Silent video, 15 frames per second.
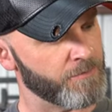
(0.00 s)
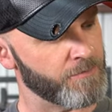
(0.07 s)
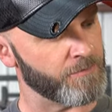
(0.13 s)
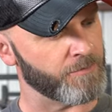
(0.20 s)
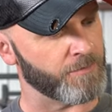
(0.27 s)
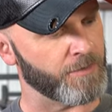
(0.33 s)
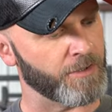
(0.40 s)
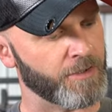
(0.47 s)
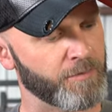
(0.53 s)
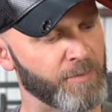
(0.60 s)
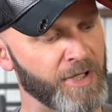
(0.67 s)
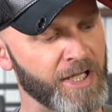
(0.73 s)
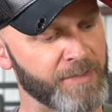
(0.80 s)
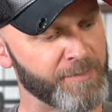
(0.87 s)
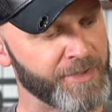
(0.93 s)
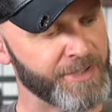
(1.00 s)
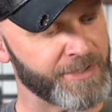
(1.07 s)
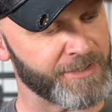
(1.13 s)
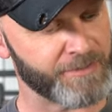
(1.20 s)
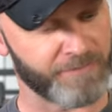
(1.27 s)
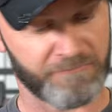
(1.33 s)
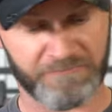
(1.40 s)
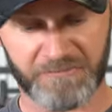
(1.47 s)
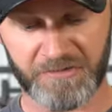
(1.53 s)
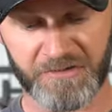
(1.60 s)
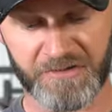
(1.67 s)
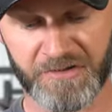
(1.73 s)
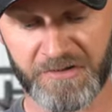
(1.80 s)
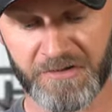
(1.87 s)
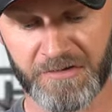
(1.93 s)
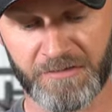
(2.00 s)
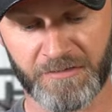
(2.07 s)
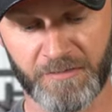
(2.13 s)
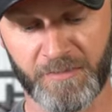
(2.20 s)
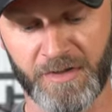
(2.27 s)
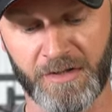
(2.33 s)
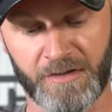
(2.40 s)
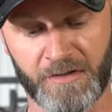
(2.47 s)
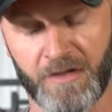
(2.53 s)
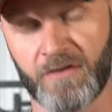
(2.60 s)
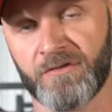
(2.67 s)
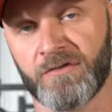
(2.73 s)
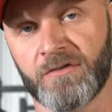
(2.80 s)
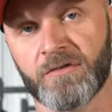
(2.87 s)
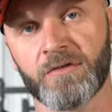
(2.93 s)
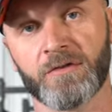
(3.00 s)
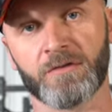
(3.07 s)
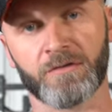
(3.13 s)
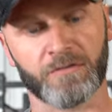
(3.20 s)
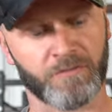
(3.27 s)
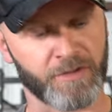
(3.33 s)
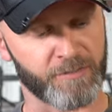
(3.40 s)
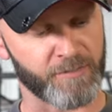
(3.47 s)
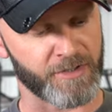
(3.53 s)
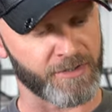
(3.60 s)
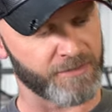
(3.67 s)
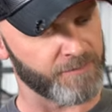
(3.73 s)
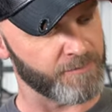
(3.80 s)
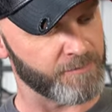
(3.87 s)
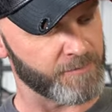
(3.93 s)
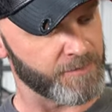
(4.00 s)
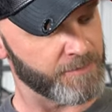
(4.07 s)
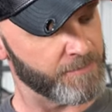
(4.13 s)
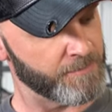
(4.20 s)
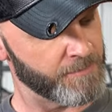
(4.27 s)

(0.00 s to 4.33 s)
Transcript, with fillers: or a black bike. Looks good. I mean, they also look good on a white bike too, but